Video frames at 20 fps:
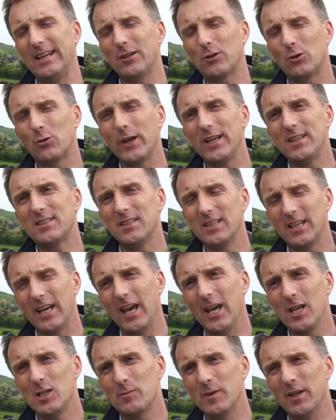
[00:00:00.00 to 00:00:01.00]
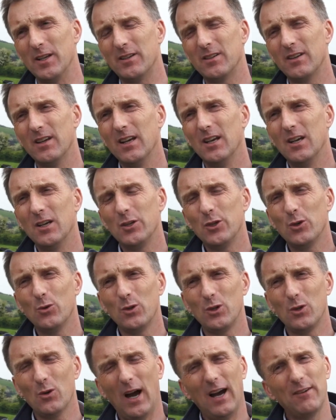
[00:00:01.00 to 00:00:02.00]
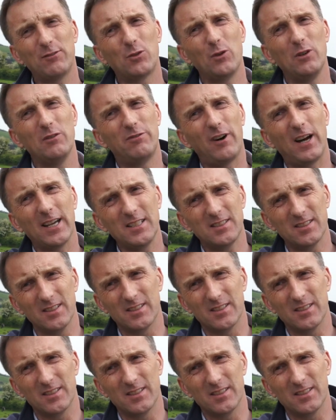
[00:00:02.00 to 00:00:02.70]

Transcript: increase engagement, you have to invite